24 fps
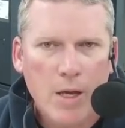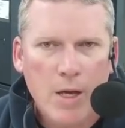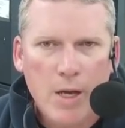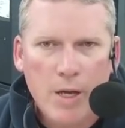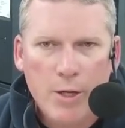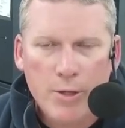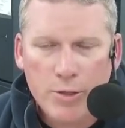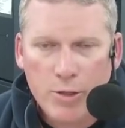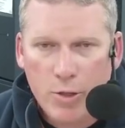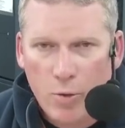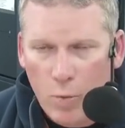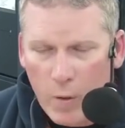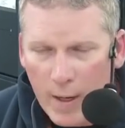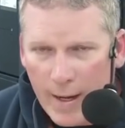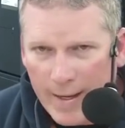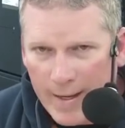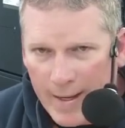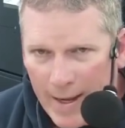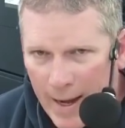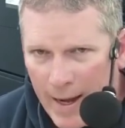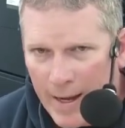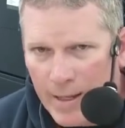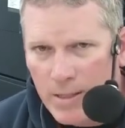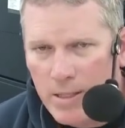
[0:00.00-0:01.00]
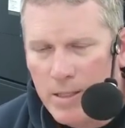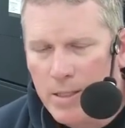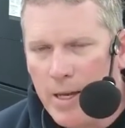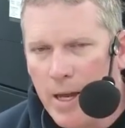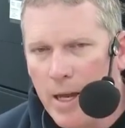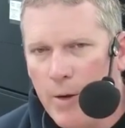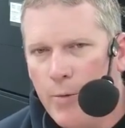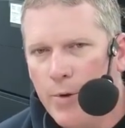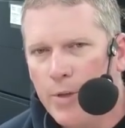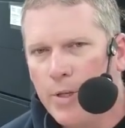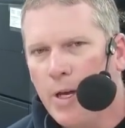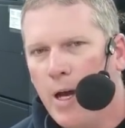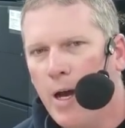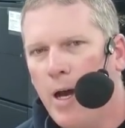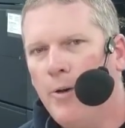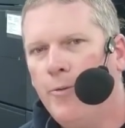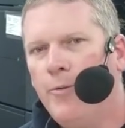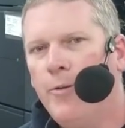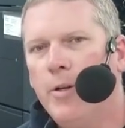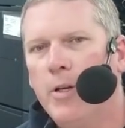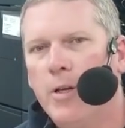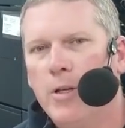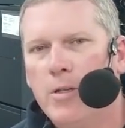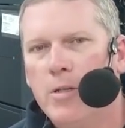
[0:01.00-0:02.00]
So what I can say with
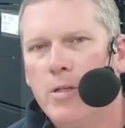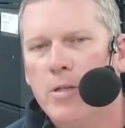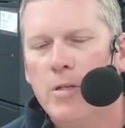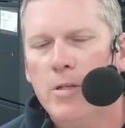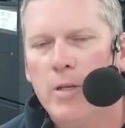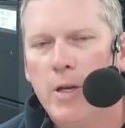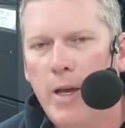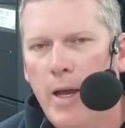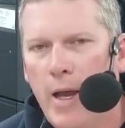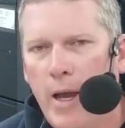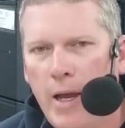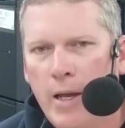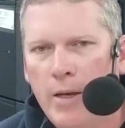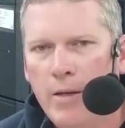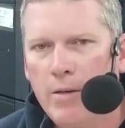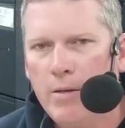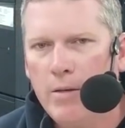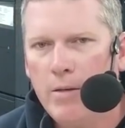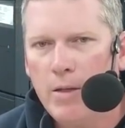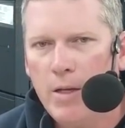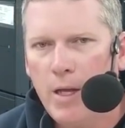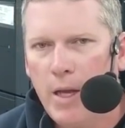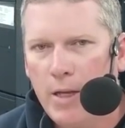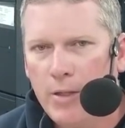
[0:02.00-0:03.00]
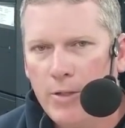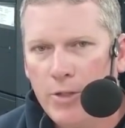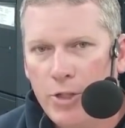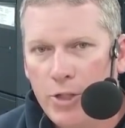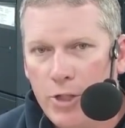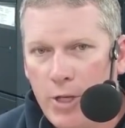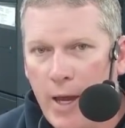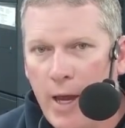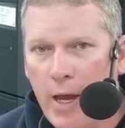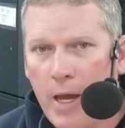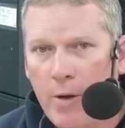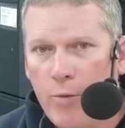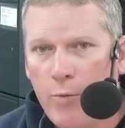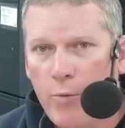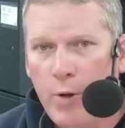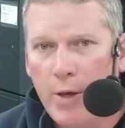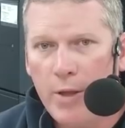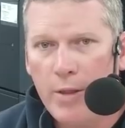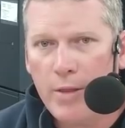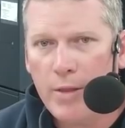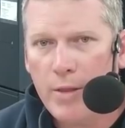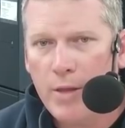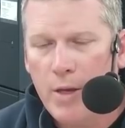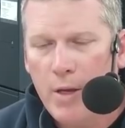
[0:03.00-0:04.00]
confidence and say
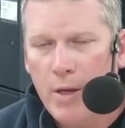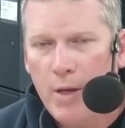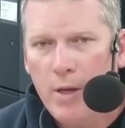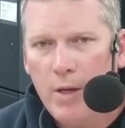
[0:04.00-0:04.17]
with